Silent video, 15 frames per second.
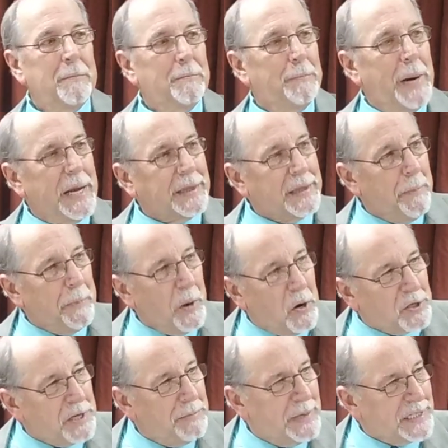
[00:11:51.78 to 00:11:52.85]
but the
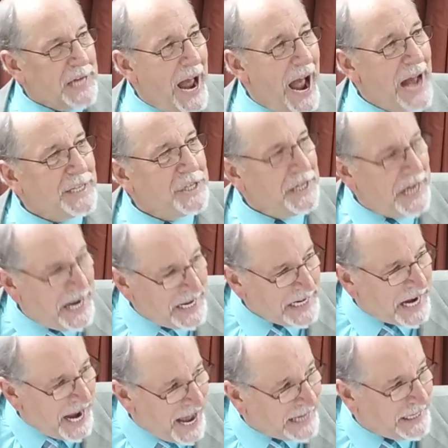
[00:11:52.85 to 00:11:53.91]
person beside you didn't
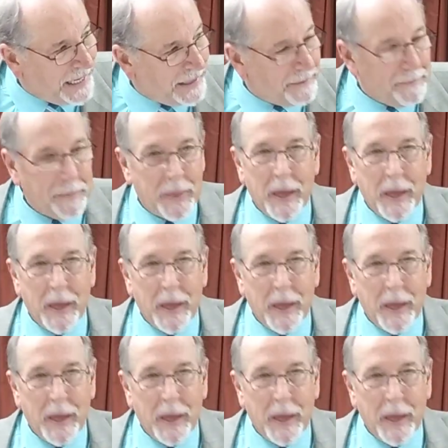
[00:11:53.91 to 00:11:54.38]
get it.